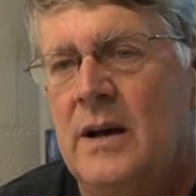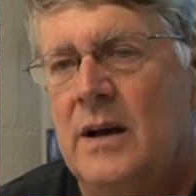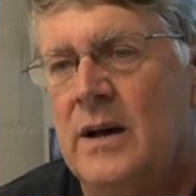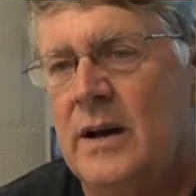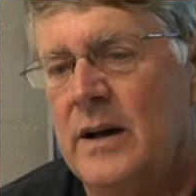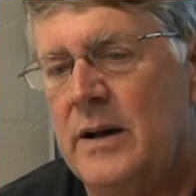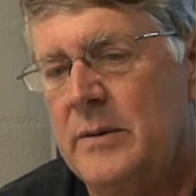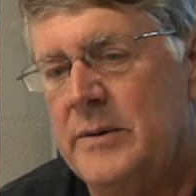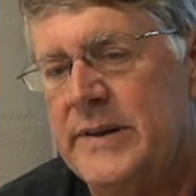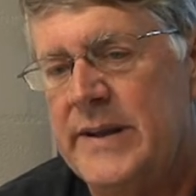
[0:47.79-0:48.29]

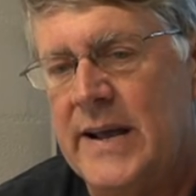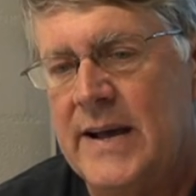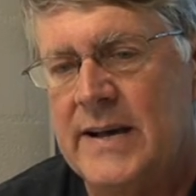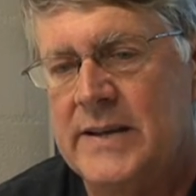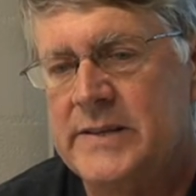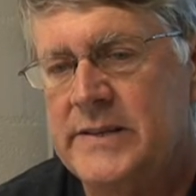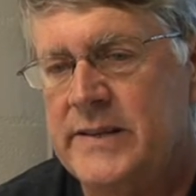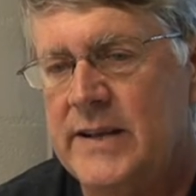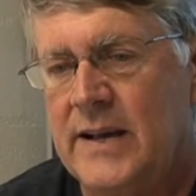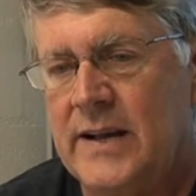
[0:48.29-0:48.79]
uh,
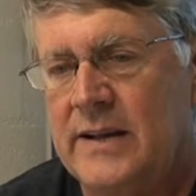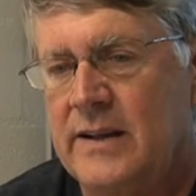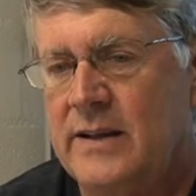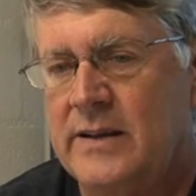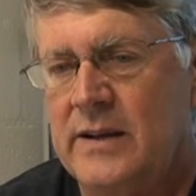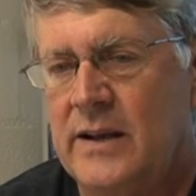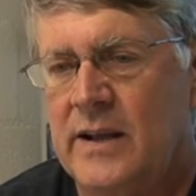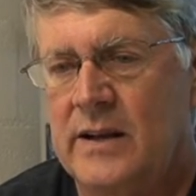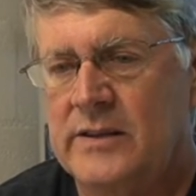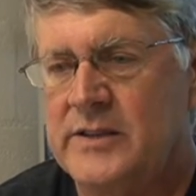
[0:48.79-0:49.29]
nest that
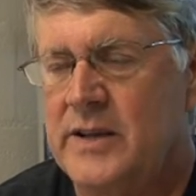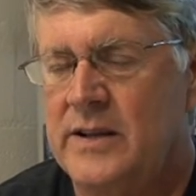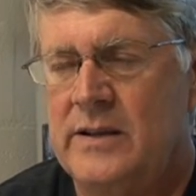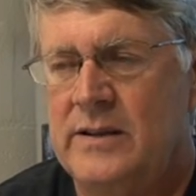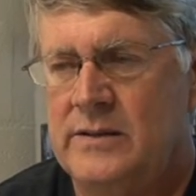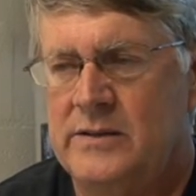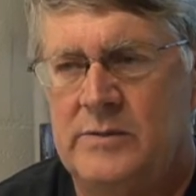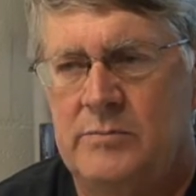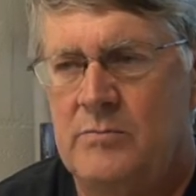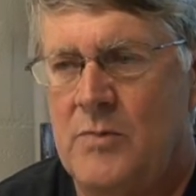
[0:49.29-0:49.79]
it,
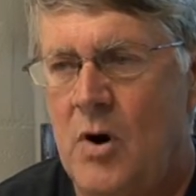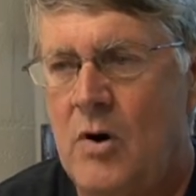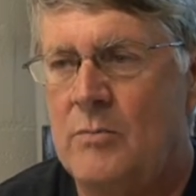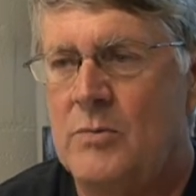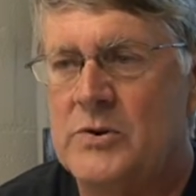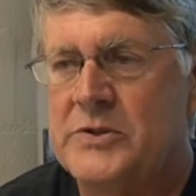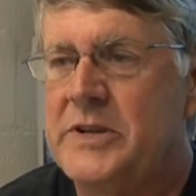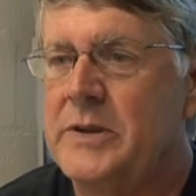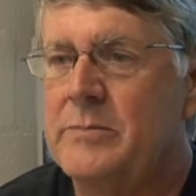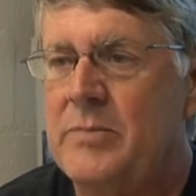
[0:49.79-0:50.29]
it's
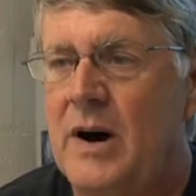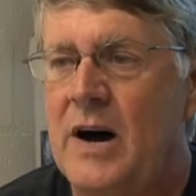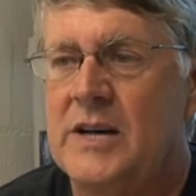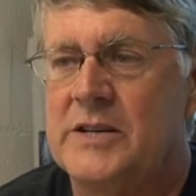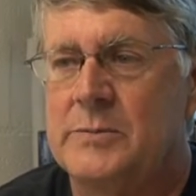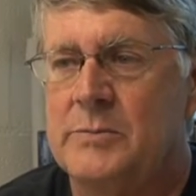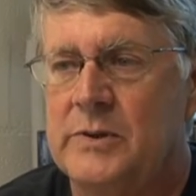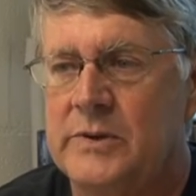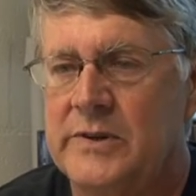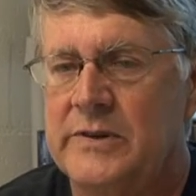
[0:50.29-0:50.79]
almost
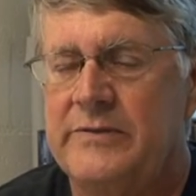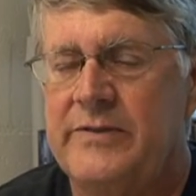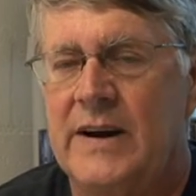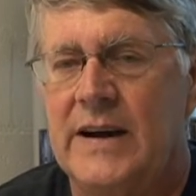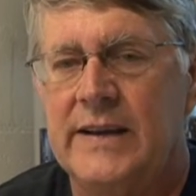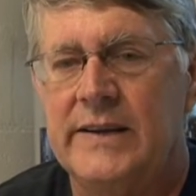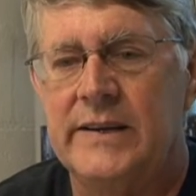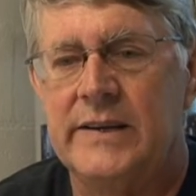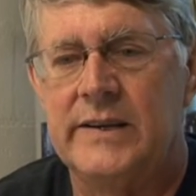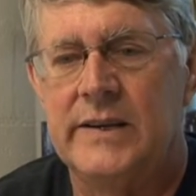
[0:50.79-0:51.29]
impossible to
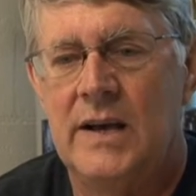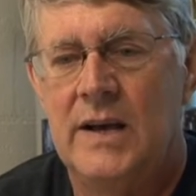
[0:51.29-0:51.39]
find it.